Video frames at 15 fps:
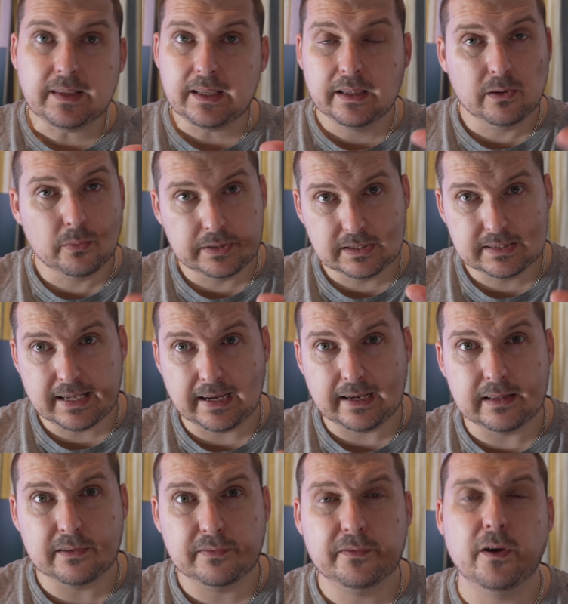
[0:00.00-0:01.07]
either when you're
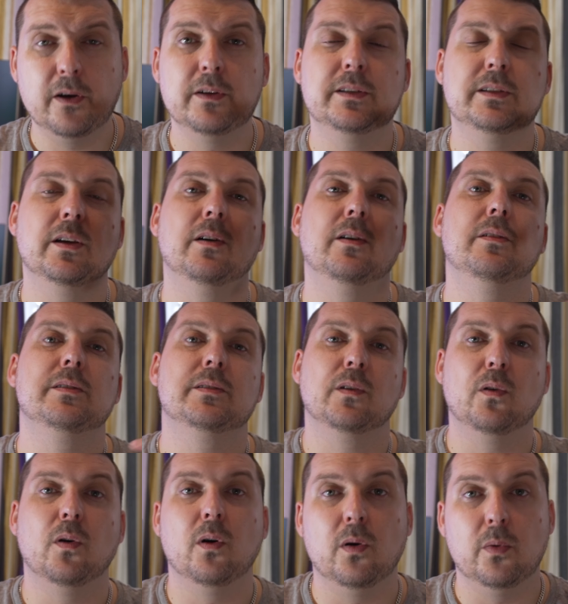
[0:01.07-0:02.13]
taking the photos
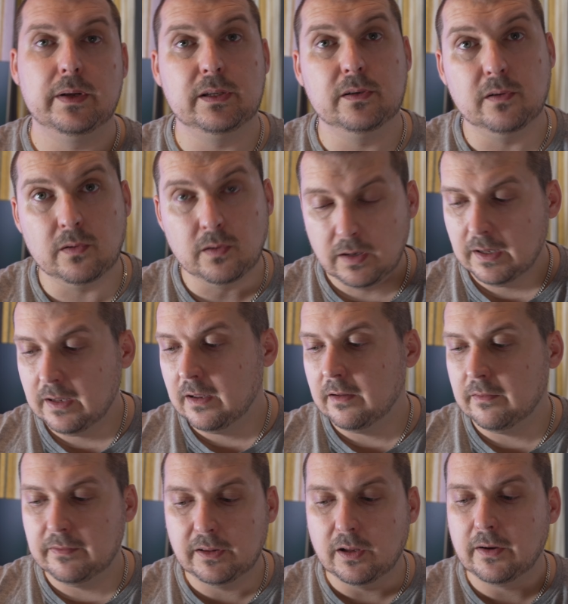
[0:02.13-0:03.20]
or when you're
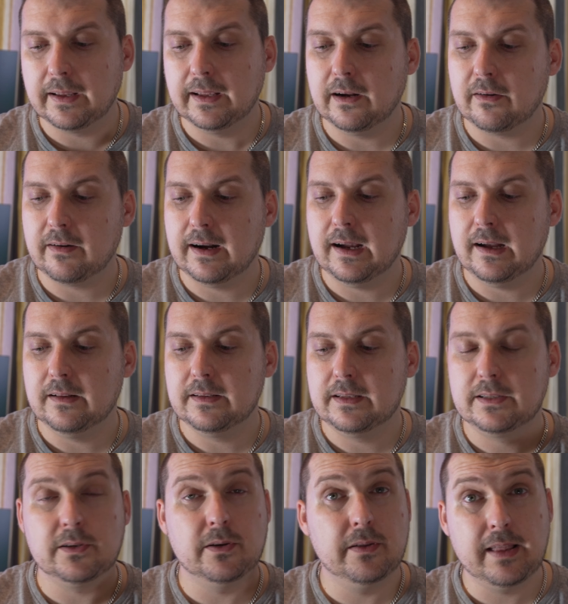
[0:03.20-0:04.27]
vlogging around,
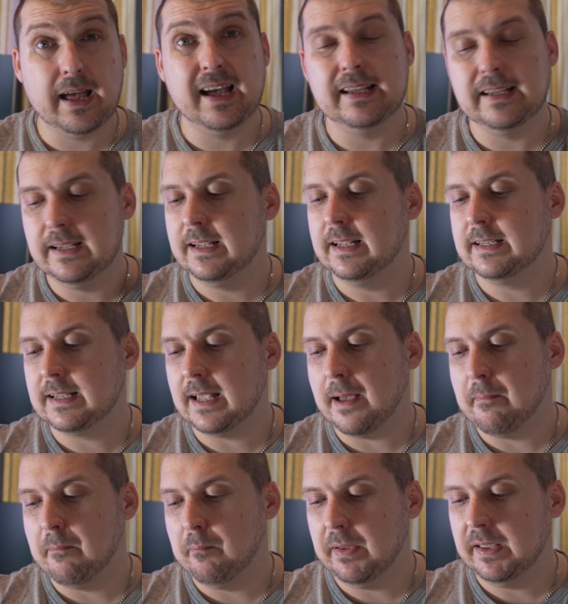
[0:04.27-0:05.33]
so that is a
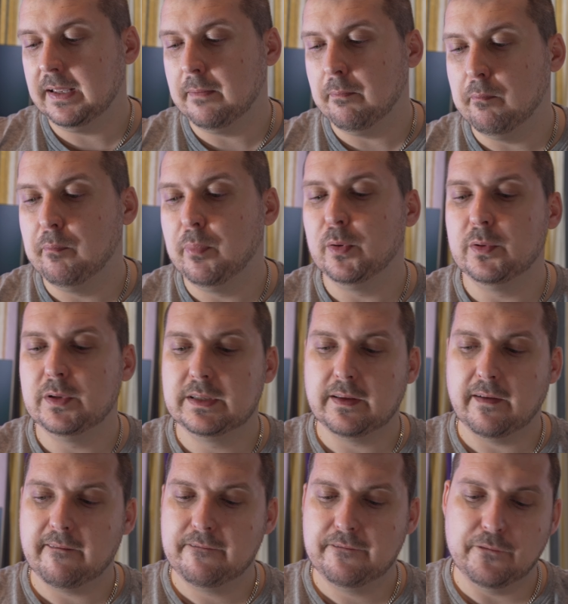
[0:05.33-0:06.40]
big boost
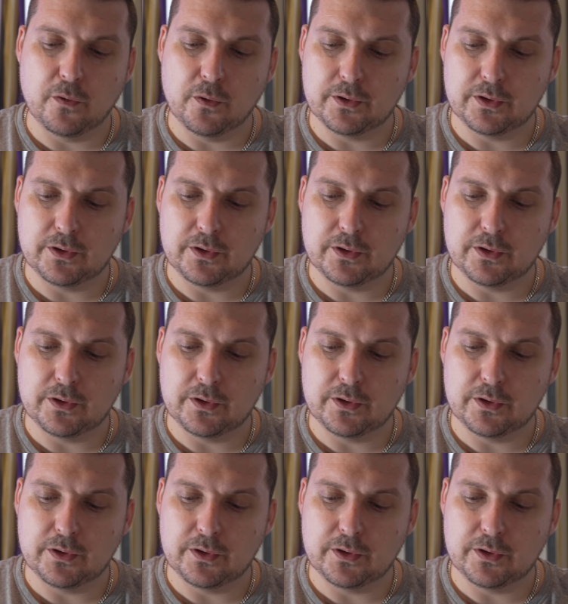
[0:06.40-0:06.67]
for